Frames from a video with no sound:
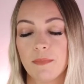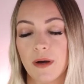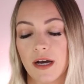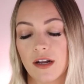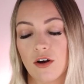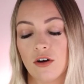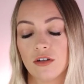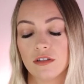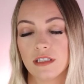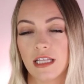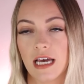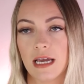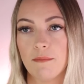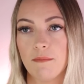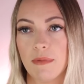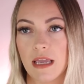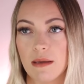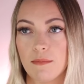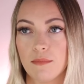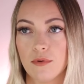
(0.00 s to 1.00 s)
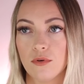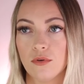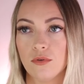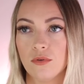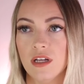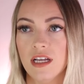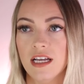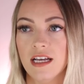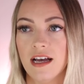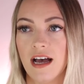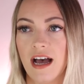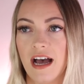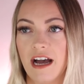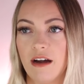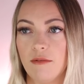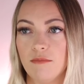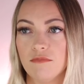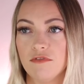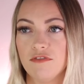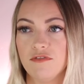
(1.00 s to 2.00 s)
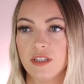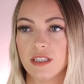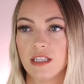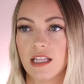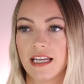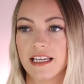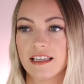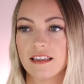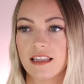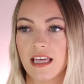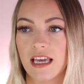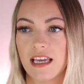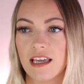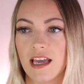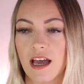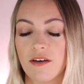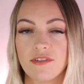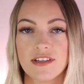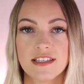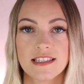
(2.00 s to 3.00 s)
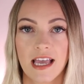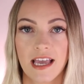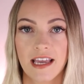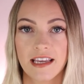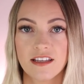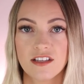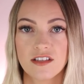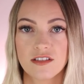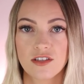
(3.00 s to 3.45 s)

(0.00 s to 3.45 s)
but online people feel like they have a say.